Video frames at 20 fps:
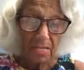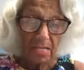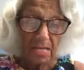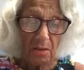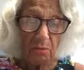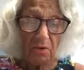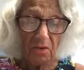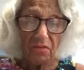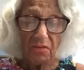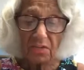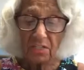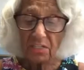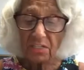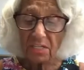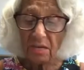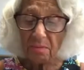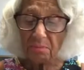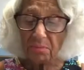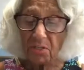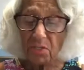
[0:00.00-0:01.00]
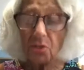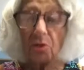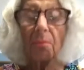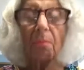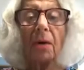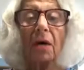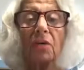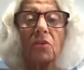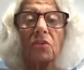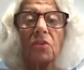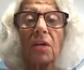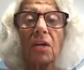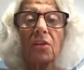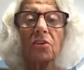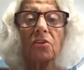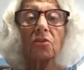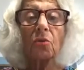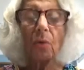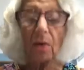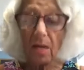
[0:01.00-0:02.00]
They would have accepted your
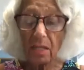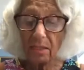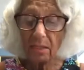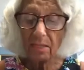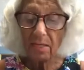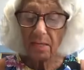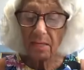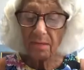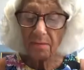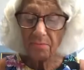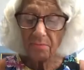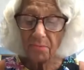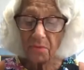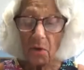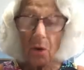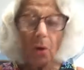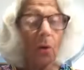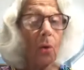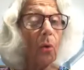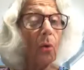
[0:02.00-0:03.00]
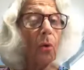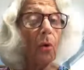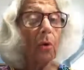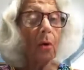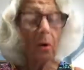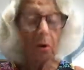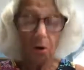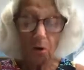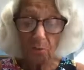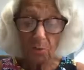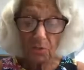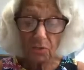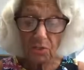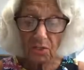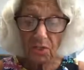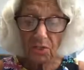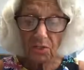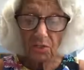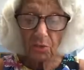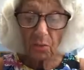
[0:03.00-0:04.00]
bisexuality or
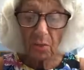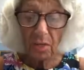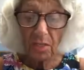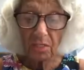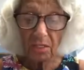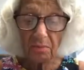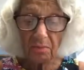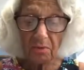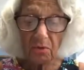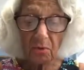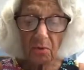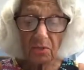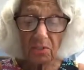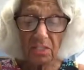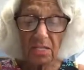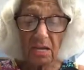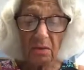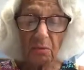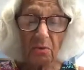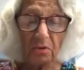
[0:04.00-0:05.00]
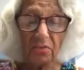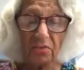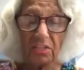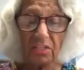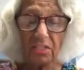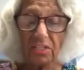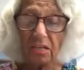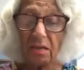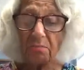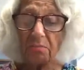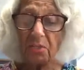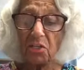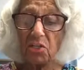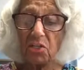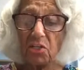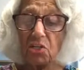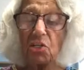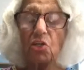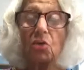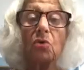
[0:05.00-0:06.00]
homosexuality because they would have
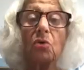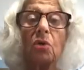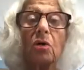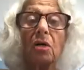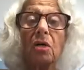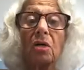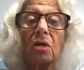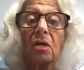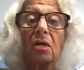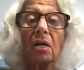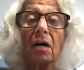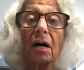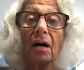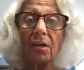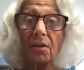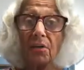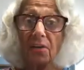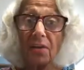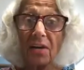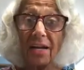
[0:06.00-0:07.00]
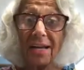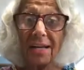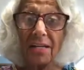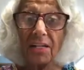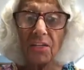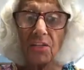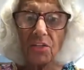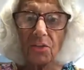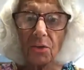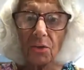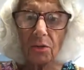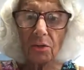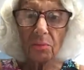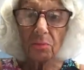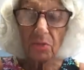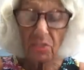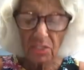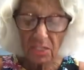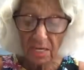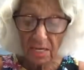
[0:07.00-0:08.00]
accepted you under any
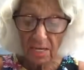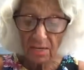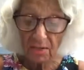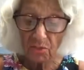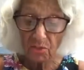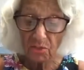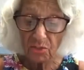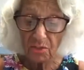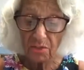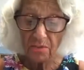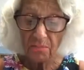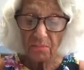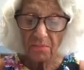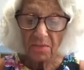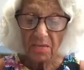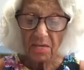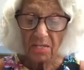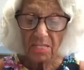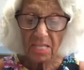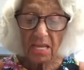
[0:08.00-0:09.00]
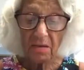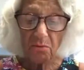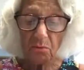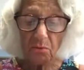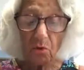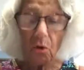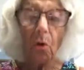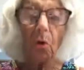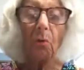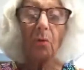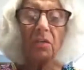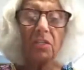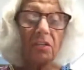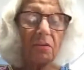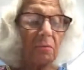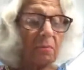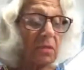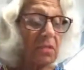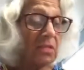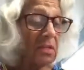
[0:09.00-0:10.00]
circumstance. They would always
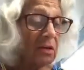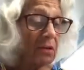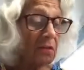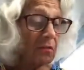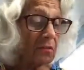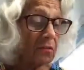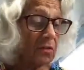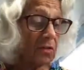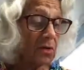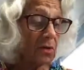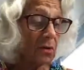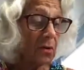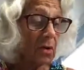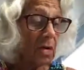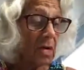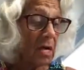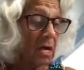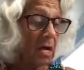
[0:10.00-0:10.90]
have been there for you.